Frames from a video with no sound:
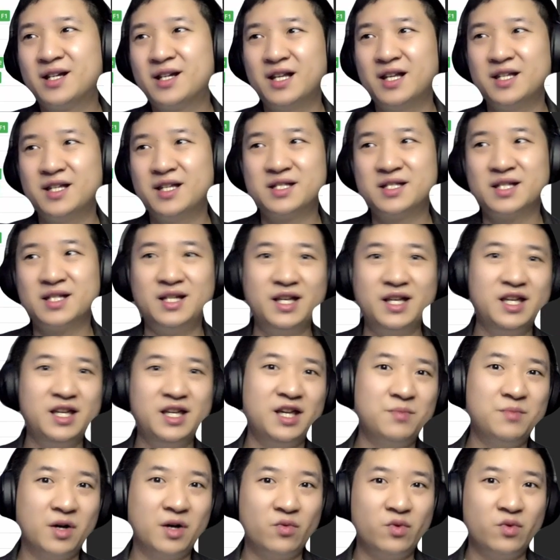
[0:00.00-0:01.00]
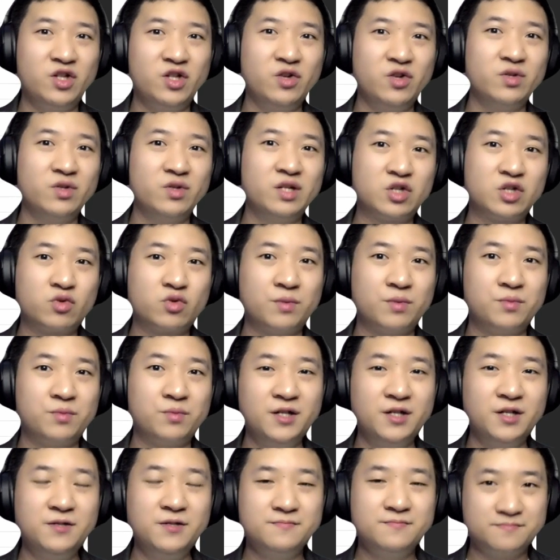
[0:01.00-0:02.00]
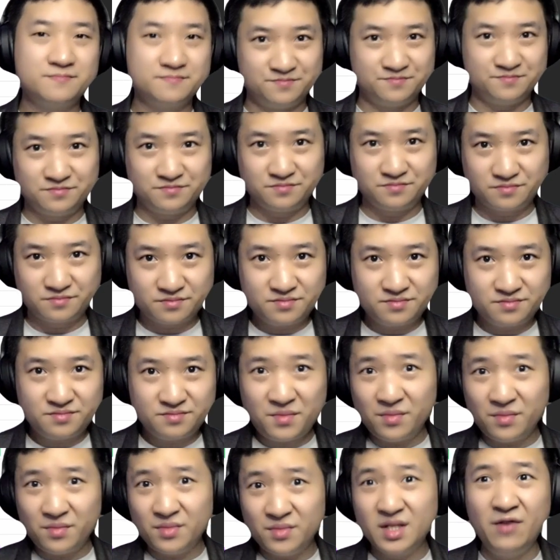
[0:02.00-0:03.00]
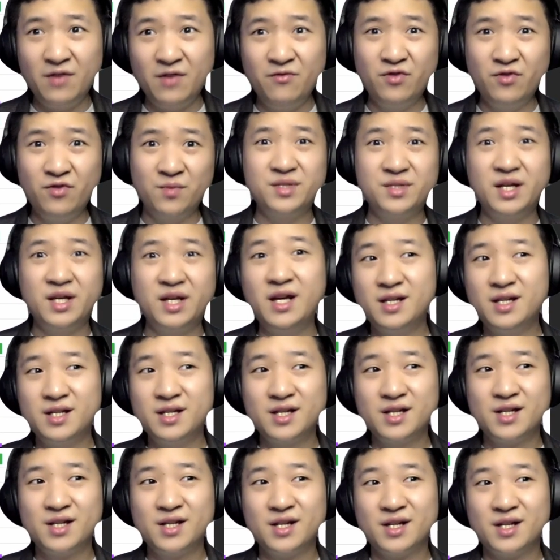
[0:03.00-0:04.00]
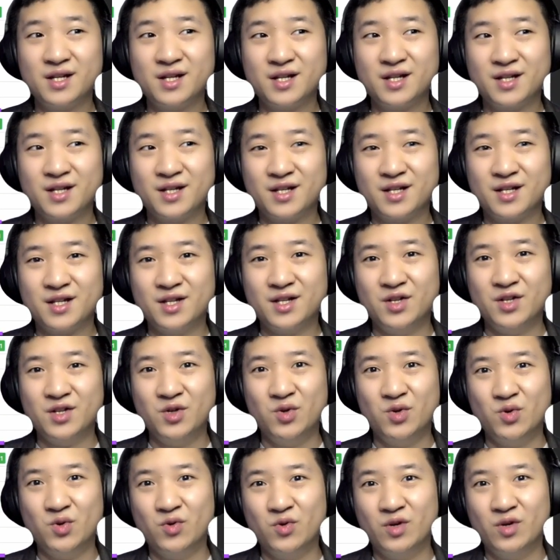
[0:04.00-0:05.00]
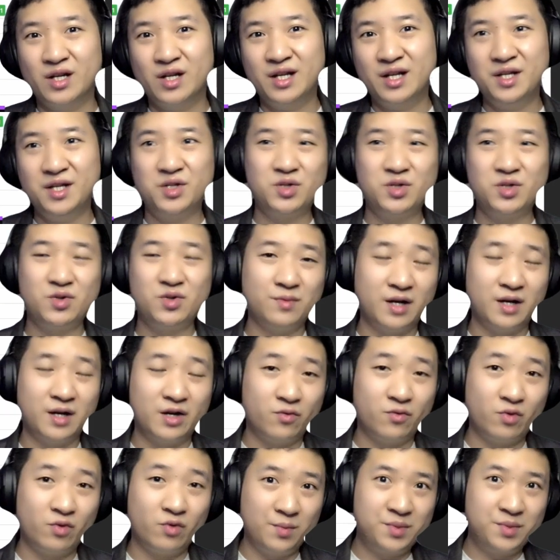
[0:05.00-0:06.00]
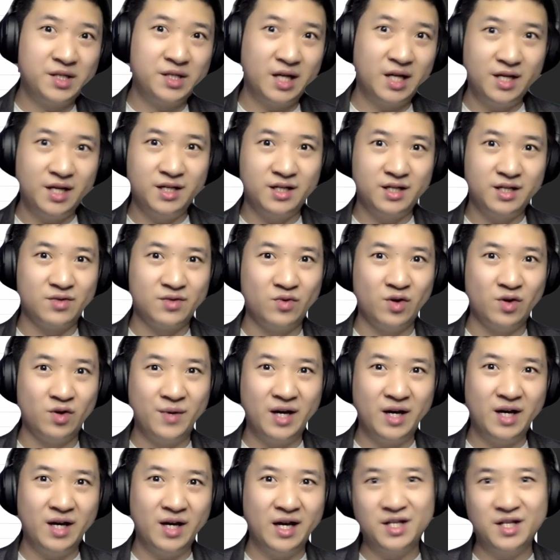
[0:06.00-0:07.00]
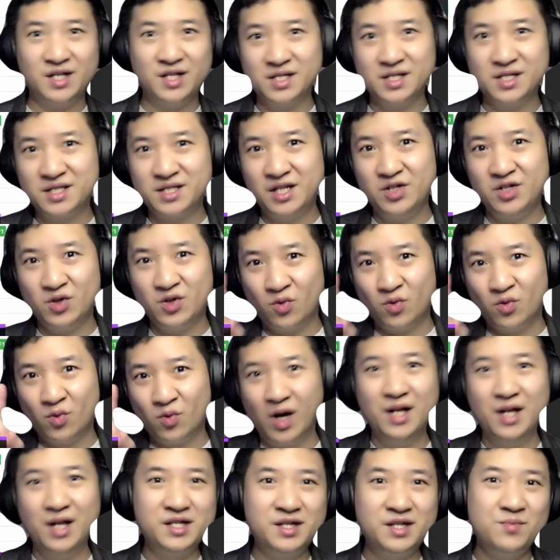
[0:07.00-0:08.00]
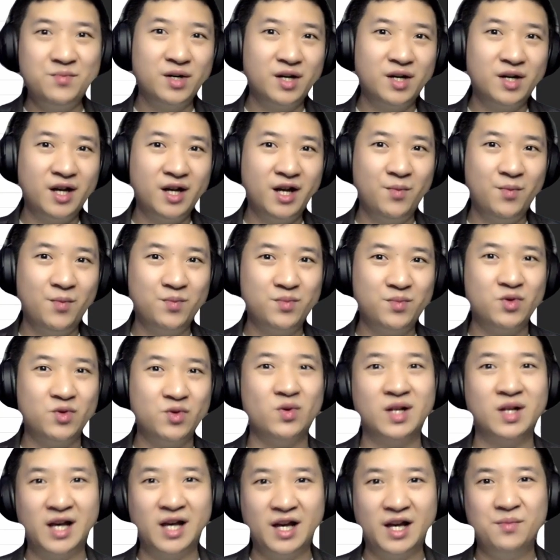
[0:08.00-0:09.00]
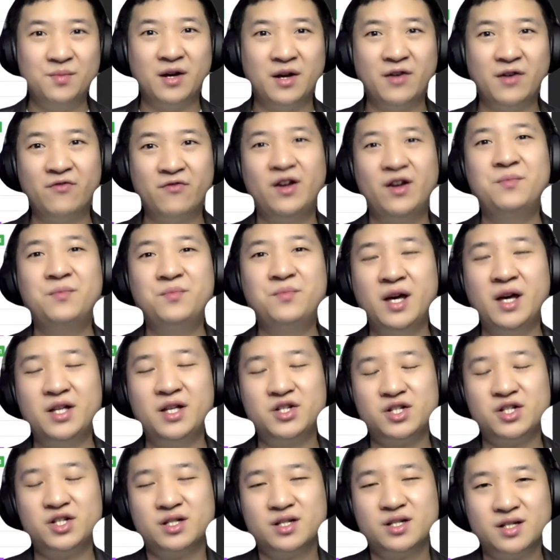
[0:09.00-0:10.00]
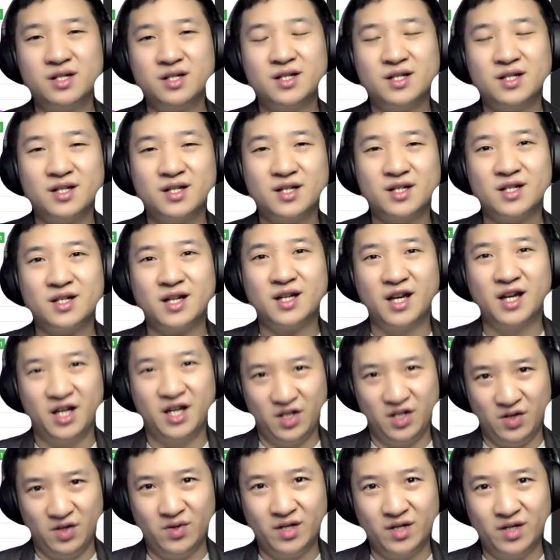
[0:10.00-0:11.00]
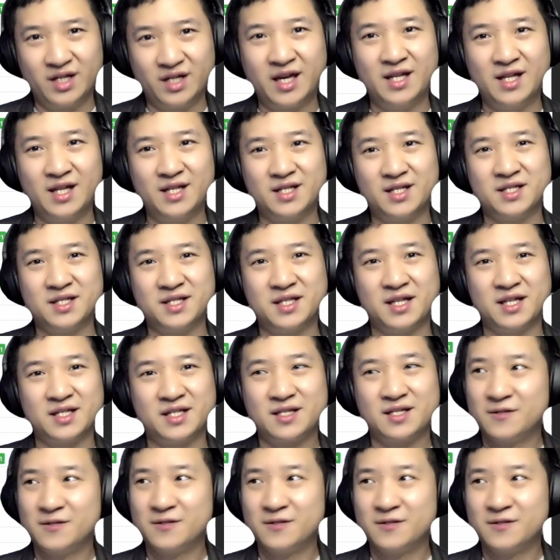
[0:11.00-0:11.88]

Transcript: click the link in my video description. Then from there, you will lead to my website, whereby I just need your one simple help to like my friend page, and you will get the